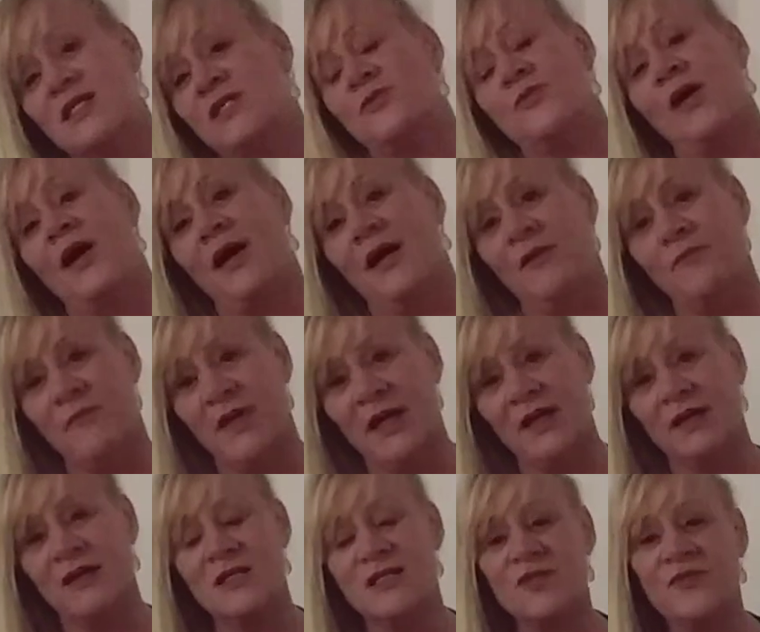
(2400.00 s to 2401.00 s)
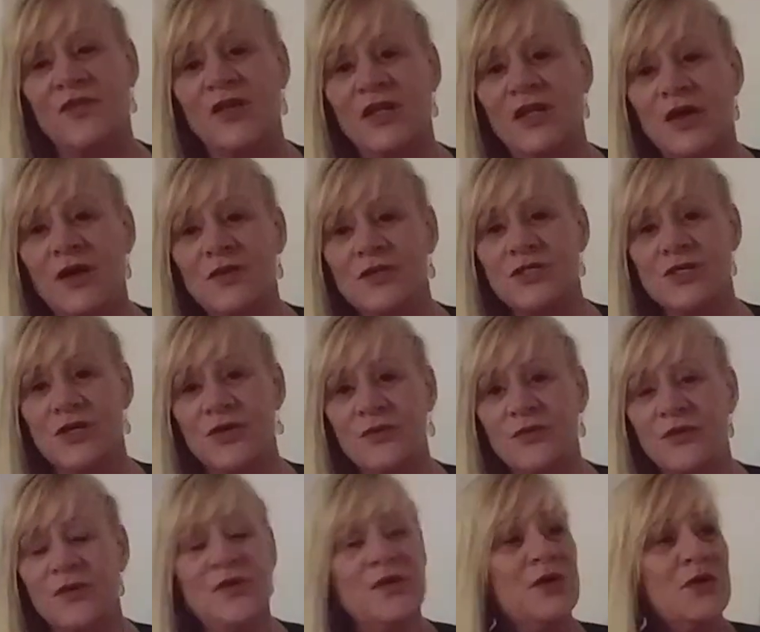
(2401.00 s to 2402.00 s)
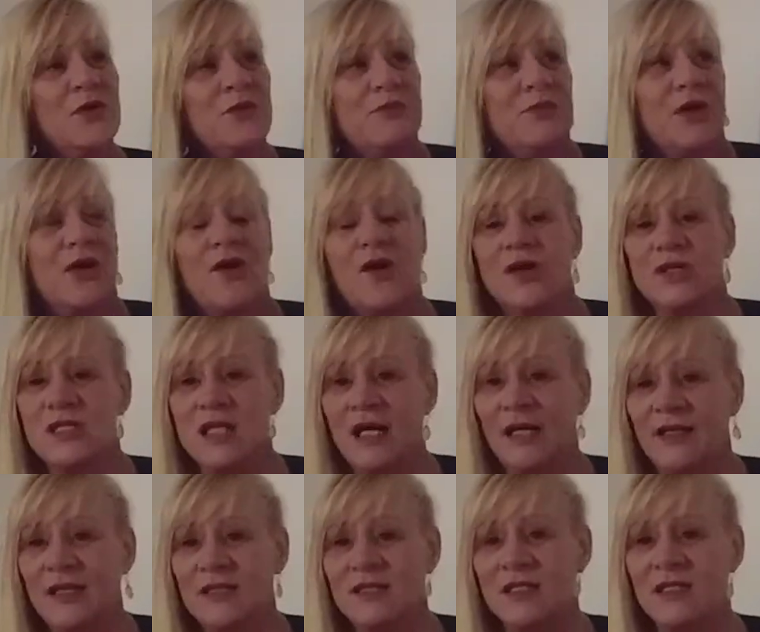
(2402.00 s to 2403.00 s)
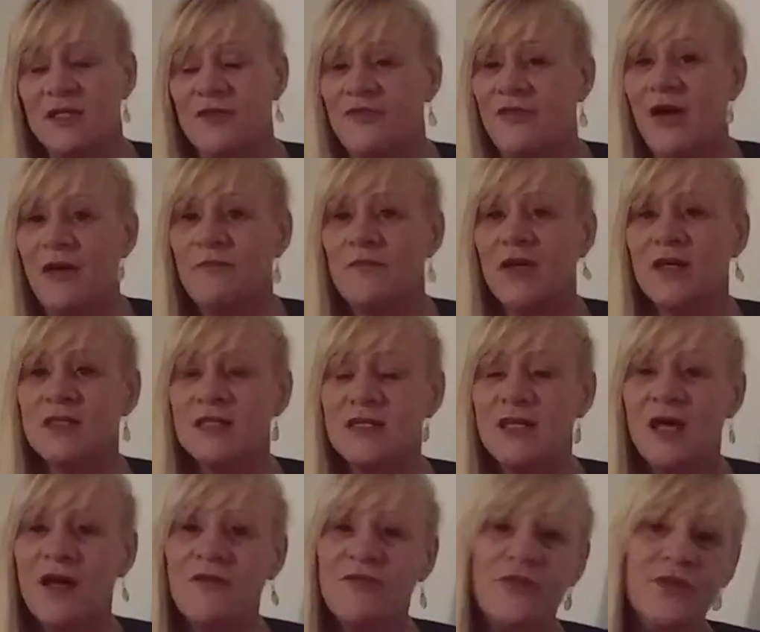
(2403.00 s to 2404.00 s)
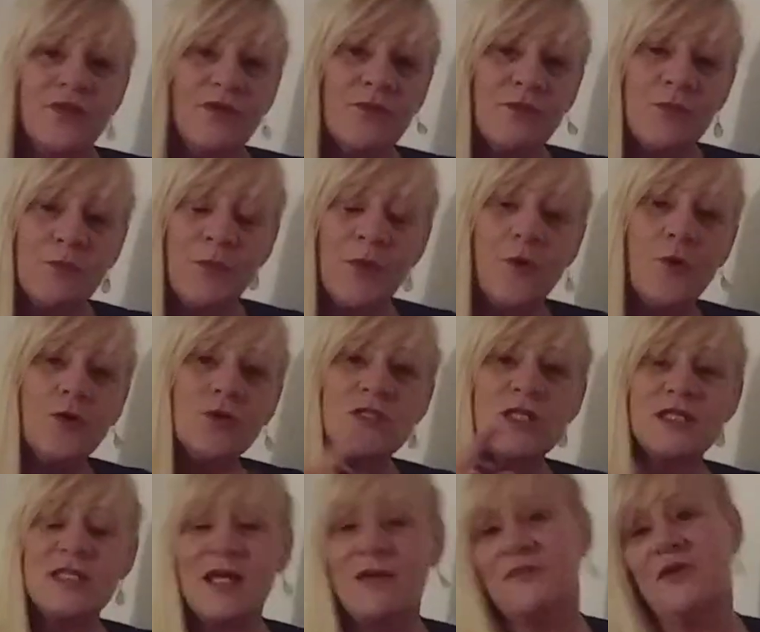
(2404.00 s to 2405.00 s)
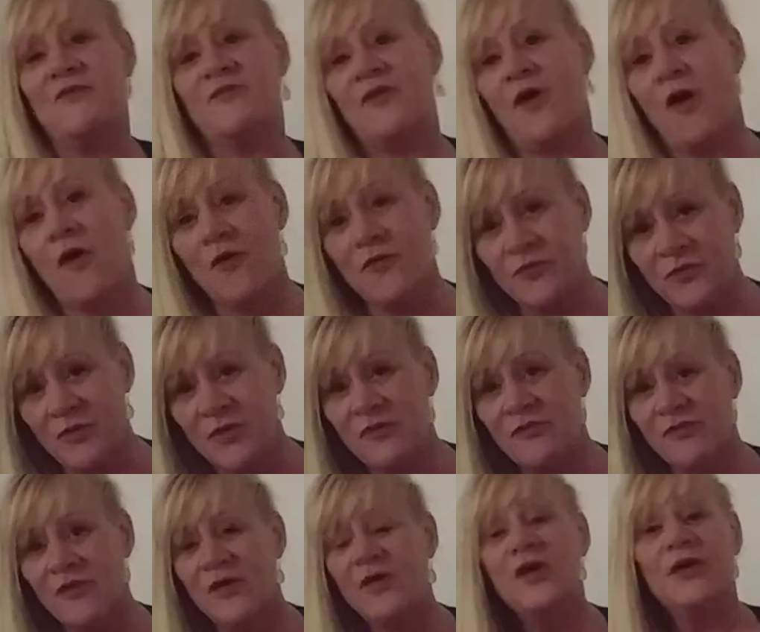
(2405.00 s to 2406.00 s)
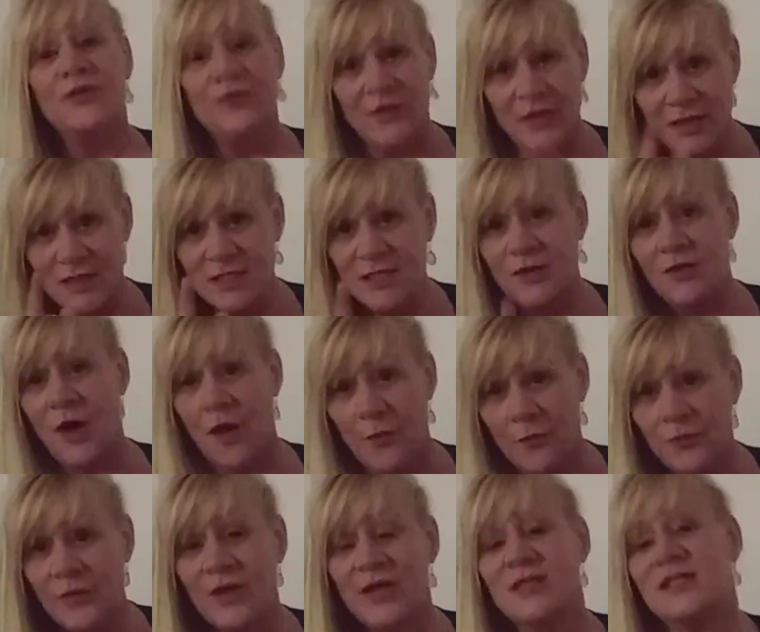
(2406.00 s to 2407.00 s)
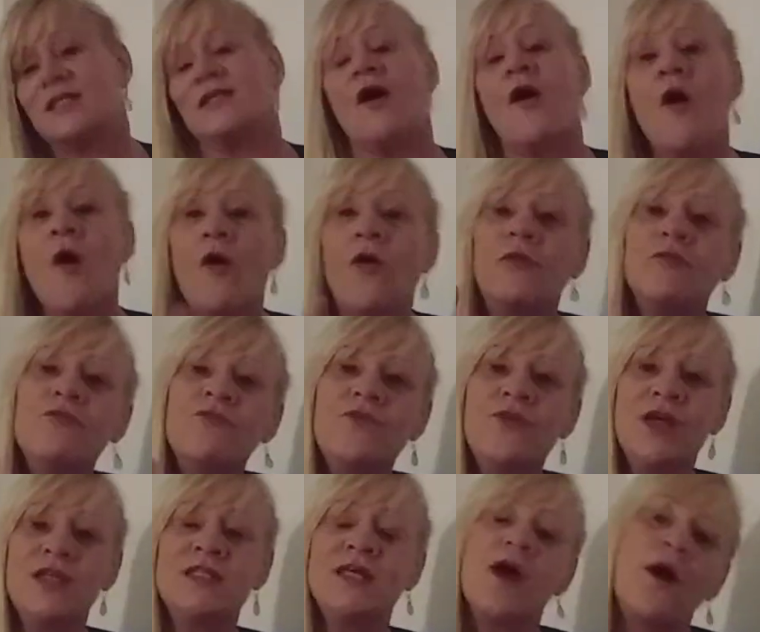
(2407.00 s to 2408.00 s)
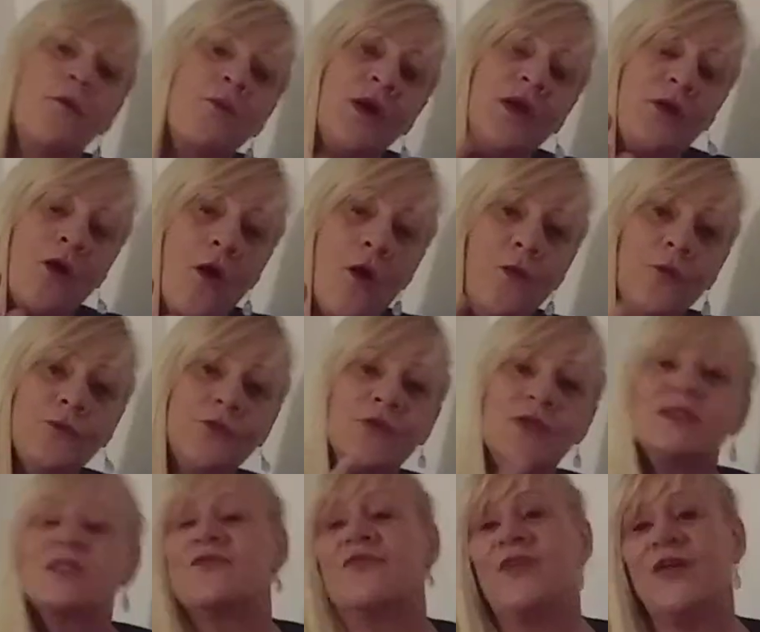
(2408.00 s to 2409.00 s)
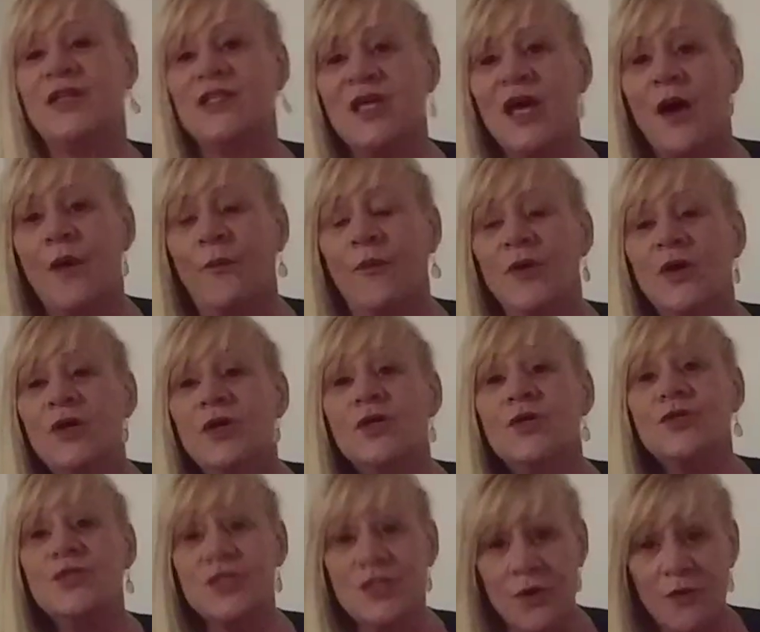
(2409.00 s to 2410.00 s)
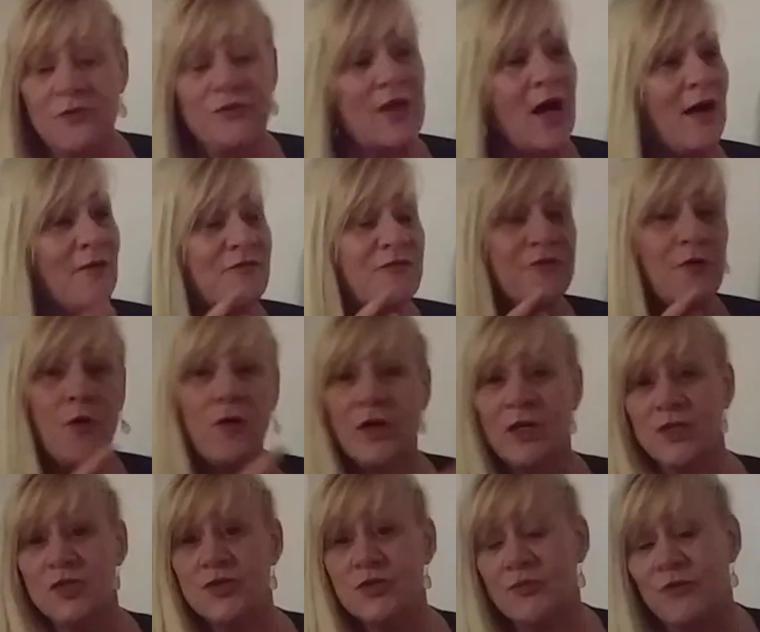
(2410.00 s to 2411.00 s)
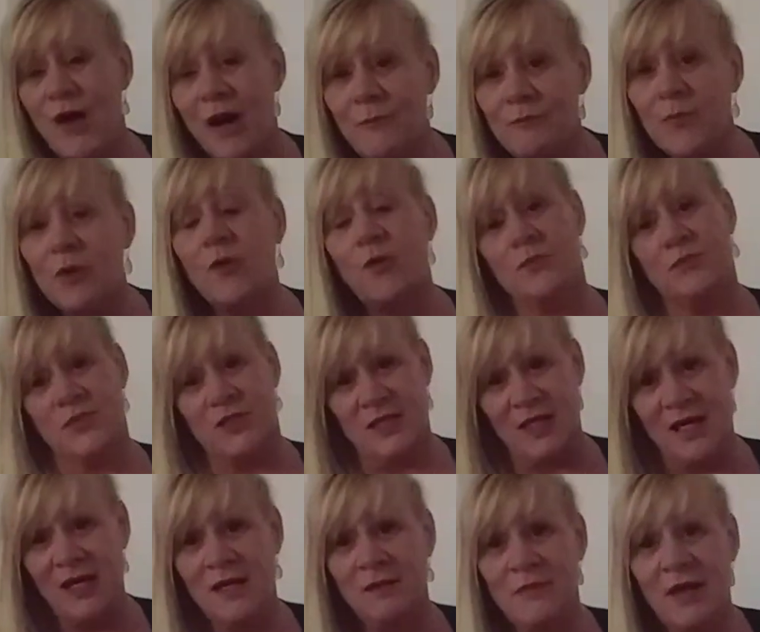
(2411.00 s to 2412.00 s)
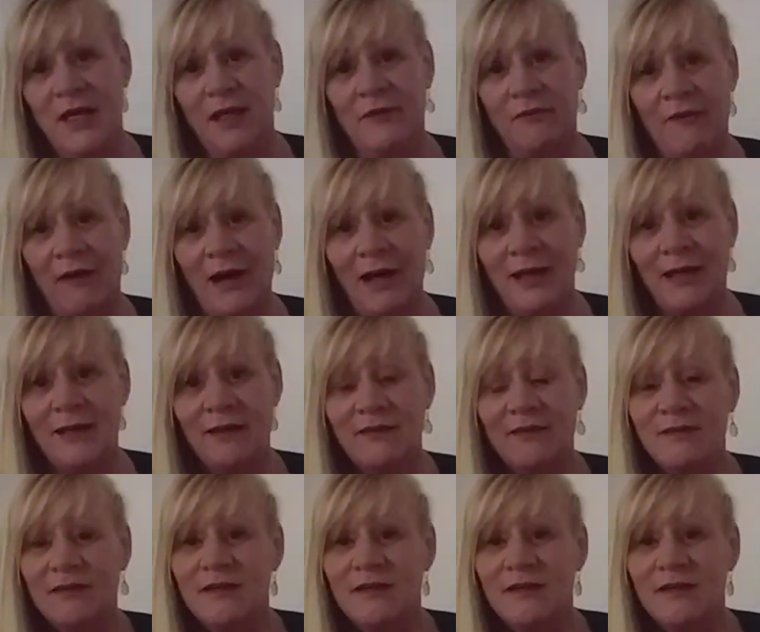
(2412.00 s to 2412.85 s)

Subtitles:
is why I'm making this video too, because I need to defend myself, and the reporters I'm involved with need to know this on video and hold this video. So if that fucking tramp comes near me, right,